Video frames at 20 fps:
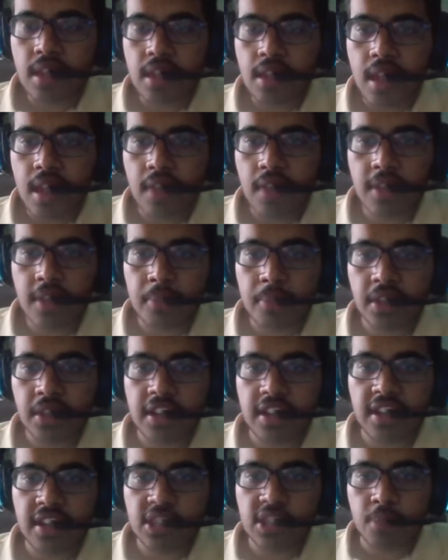that played
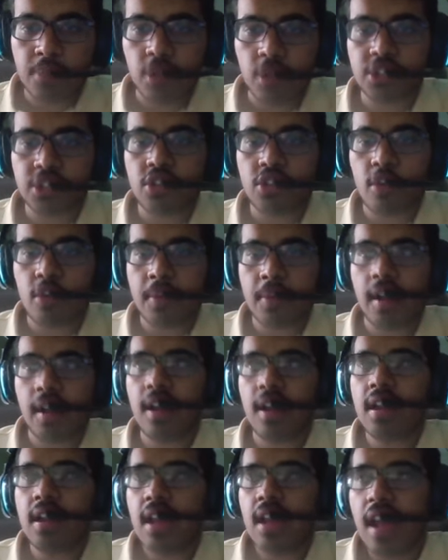against both Serbia
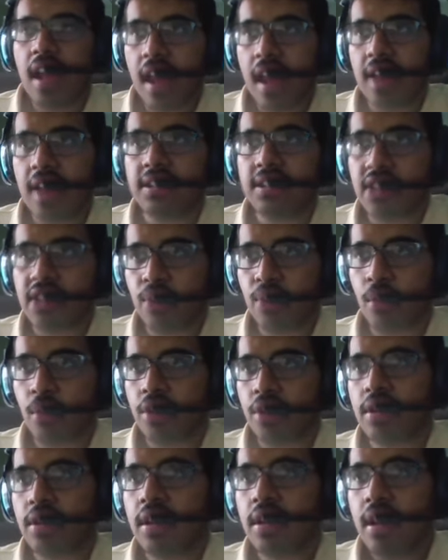and Denmark.
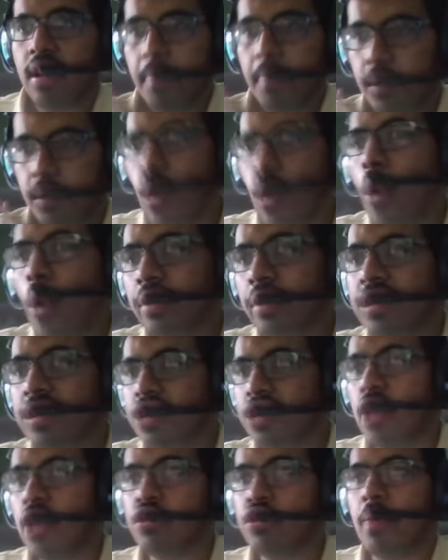But the only
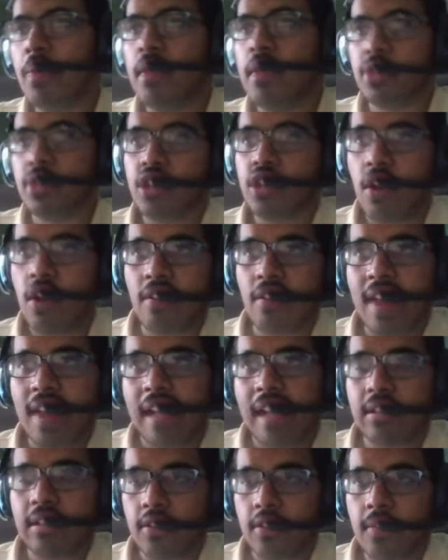change you made was Conor
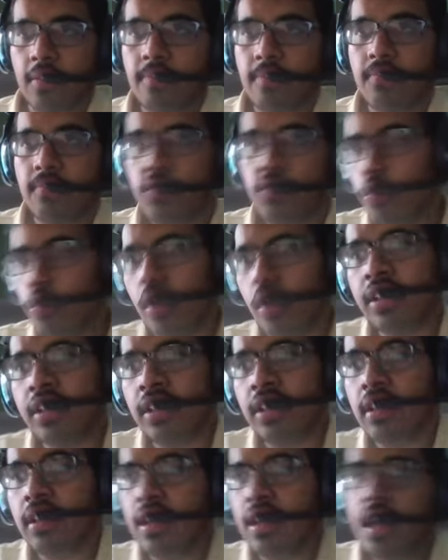Gallagher.
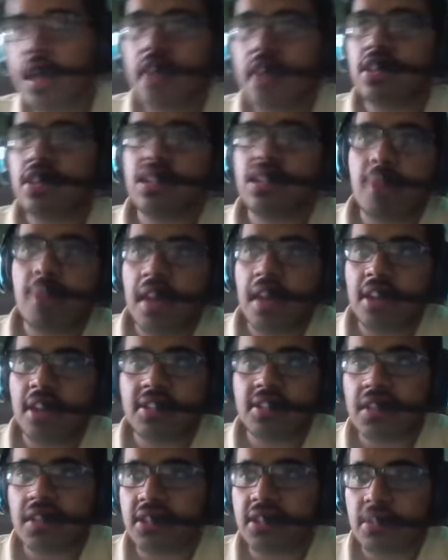Really? It doesn't make any
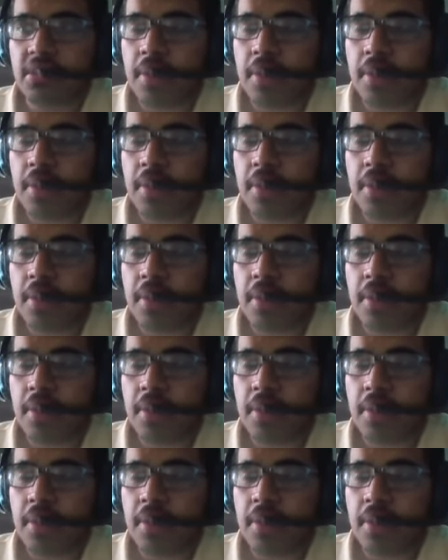sense to me.